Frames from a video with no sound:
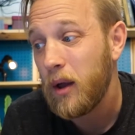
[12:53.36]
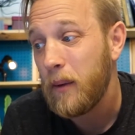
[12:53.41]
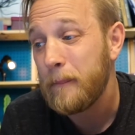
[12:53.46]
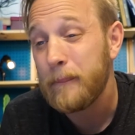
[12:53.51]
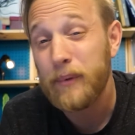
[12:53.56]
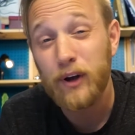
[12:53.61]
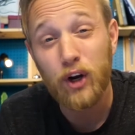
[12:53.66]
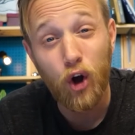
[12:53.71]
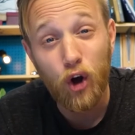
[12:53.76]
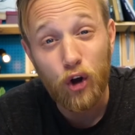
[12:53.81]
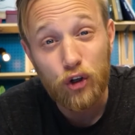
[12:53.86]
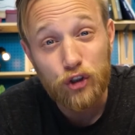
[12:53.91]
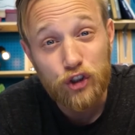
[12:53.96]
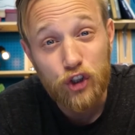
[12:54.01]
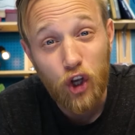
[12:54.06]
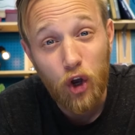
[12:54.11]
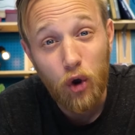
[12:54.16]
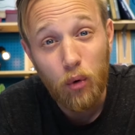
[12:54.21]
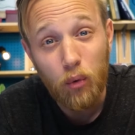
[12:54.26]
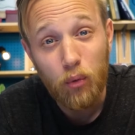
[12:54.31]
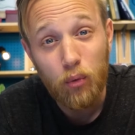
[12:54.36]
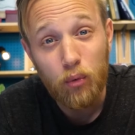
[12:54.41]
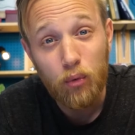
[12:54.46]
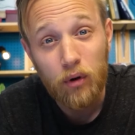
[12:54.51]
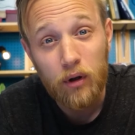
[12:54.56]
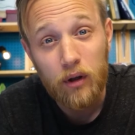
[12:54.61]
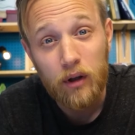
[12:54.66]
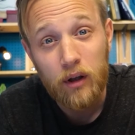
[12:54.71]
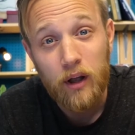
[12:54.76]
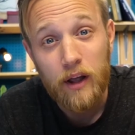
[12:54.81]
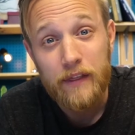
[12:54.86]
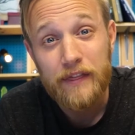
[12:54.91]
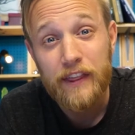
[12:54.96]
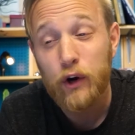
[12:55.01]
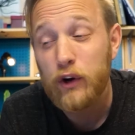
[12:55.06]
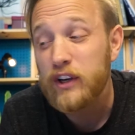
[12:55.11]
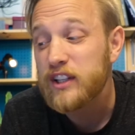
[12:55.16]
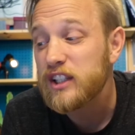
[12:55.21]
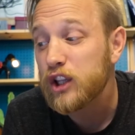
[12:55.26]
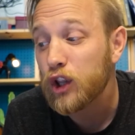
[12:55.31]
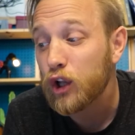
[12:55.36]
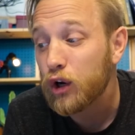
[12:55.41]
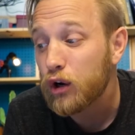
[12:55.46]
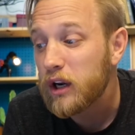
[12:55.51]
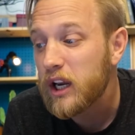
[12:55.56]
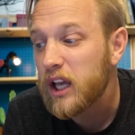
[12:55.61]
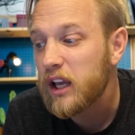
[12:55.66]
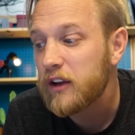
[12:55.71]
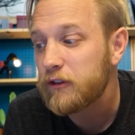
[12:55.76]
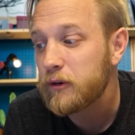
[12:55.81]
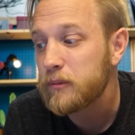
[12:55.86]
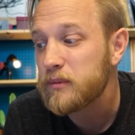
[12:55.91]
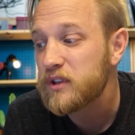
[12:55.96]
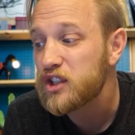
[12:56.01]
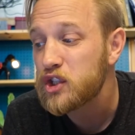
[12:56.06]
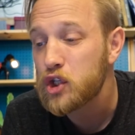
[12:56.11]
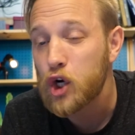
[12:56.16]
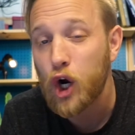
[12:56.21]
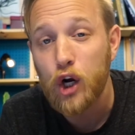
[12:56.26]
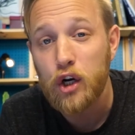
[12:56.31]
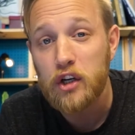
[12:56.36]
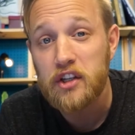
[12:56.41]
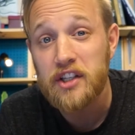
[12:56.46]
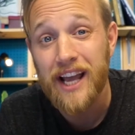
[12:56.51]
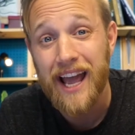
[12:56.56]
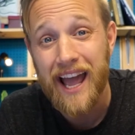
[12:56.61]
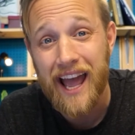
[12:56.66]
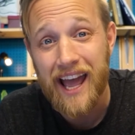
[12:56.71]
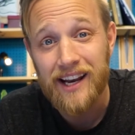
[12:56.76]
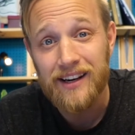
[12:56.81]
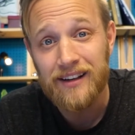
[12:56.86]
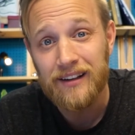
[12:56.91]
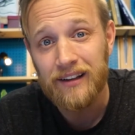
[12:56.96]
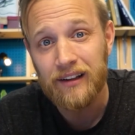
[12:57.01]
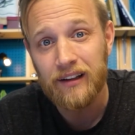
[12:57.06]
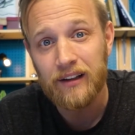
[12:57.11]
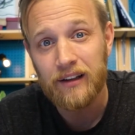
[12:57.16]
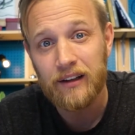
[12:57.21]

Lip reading: But also, there is learning from start to end.